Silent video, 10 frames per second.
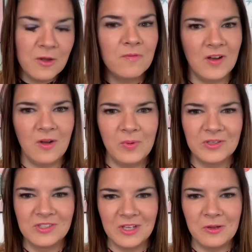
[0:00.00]
hopefully I will
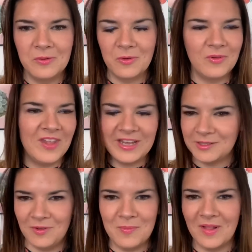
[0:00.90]
soon, or in the
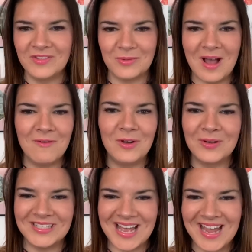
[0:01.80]
next few months, or however
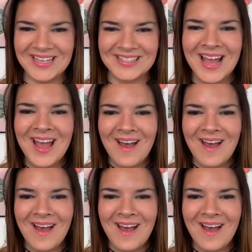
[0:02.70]
long it takes,